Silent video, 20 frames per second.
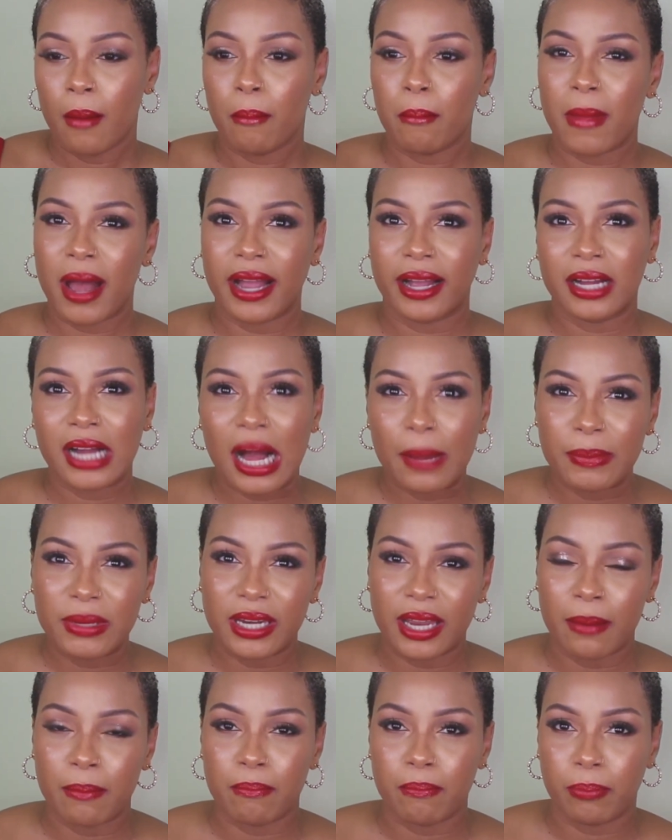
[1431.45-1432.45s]
my
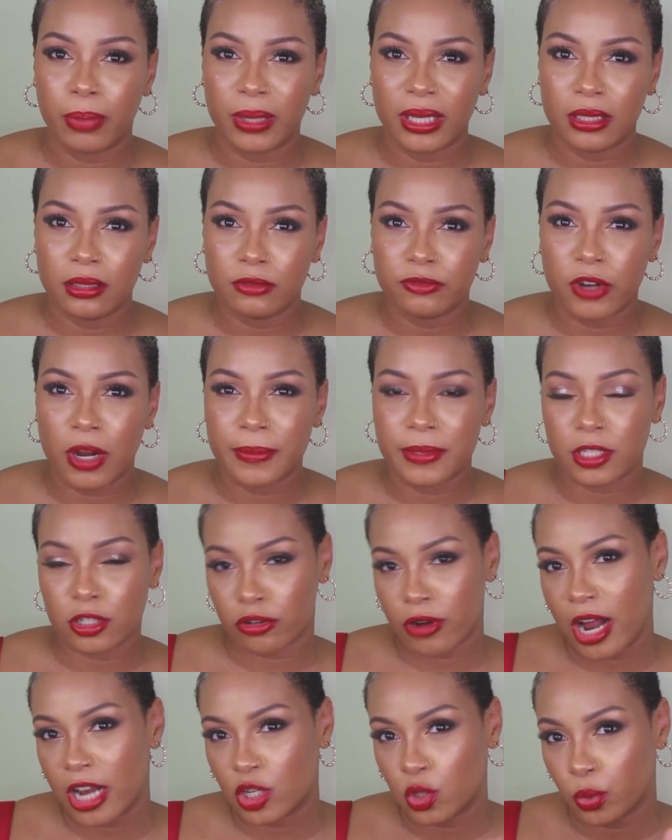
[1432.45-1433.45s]
cabinet built from
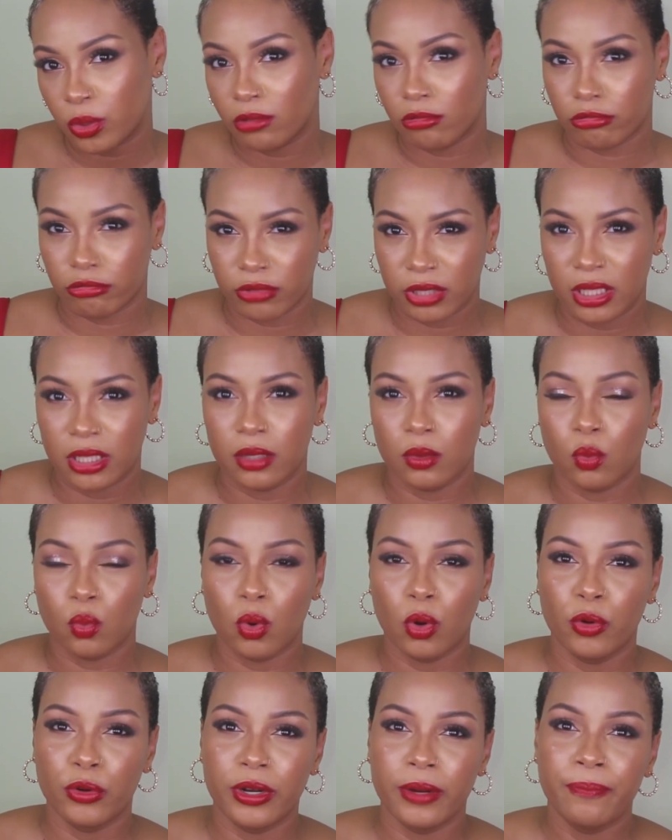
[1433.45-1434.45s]
scratch with real
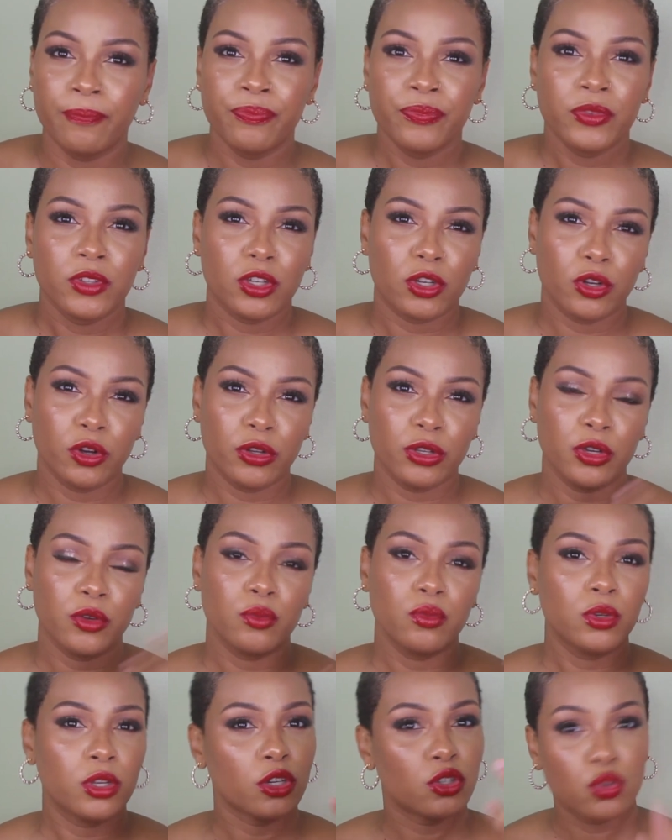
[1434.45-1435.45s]
wood, you know,
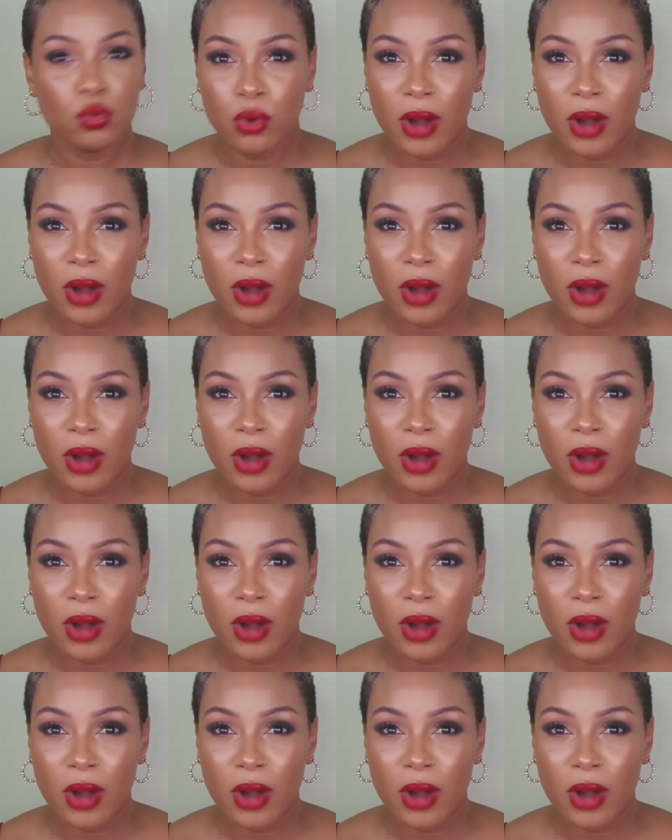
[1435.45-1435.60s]
you do